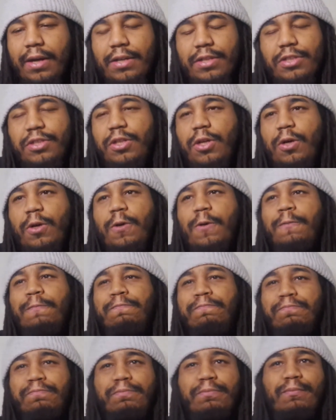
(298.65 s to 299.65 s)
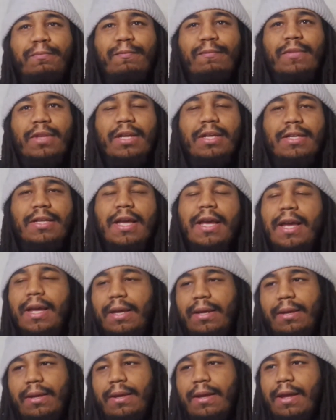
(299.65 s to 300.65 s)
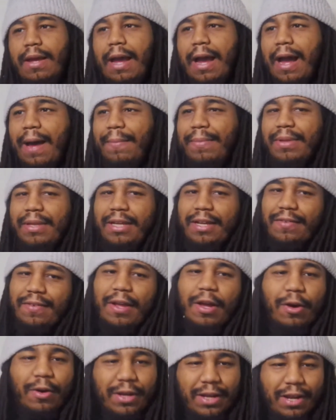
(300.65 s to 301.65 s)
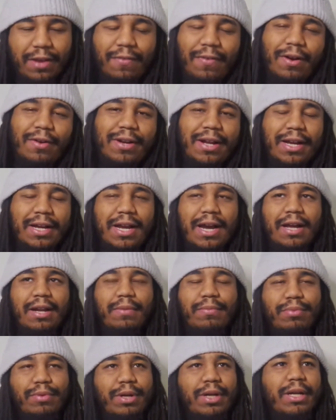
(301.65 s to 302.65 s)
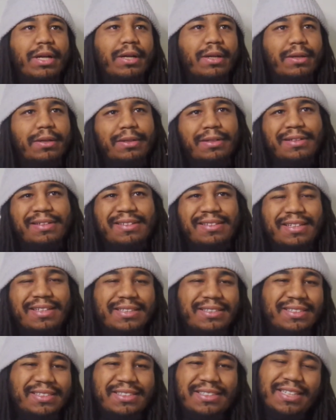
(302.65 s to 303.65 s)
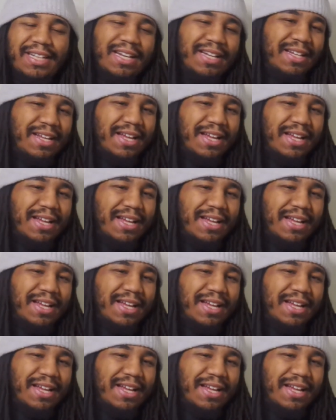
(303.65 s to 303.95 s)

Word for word: So yeah, I believe he'll get around that kind of bread. Let's just say